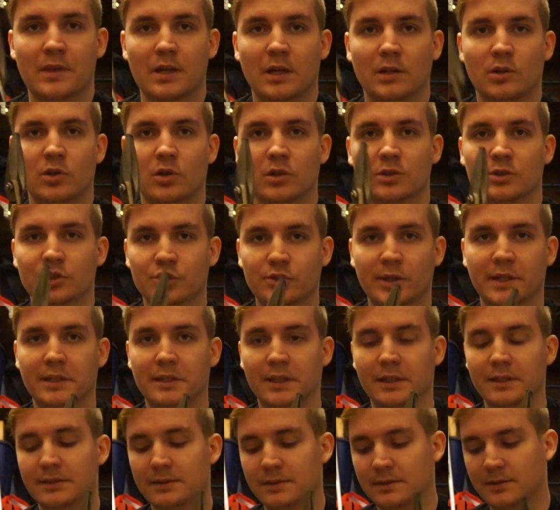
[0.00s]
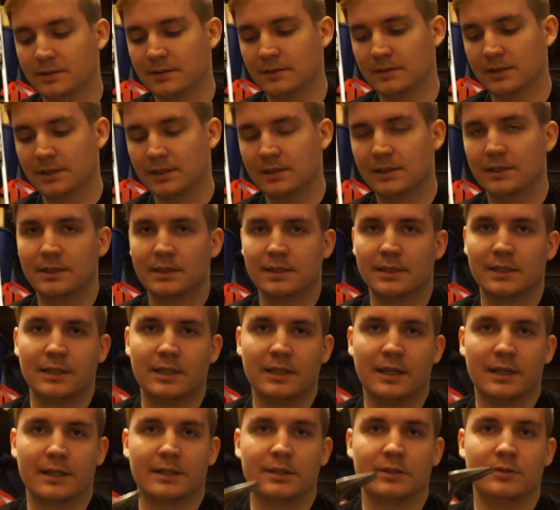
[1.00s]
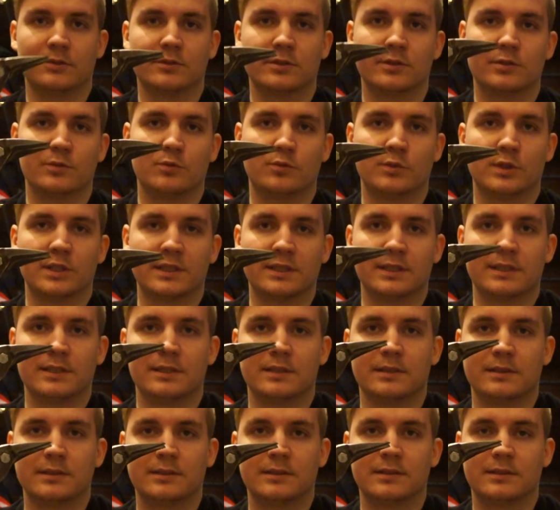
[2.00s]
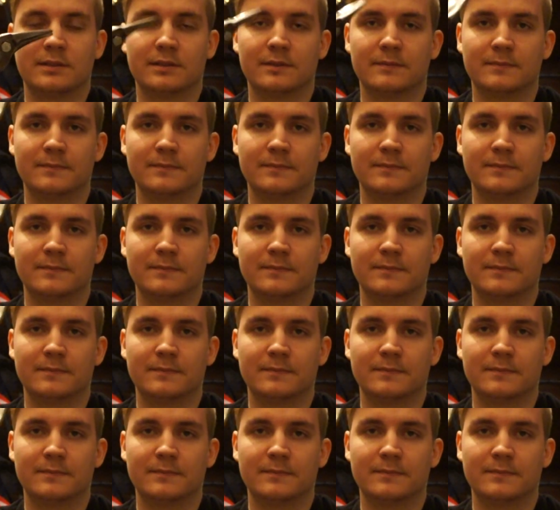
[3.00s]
long straight cuts, and I use one of these,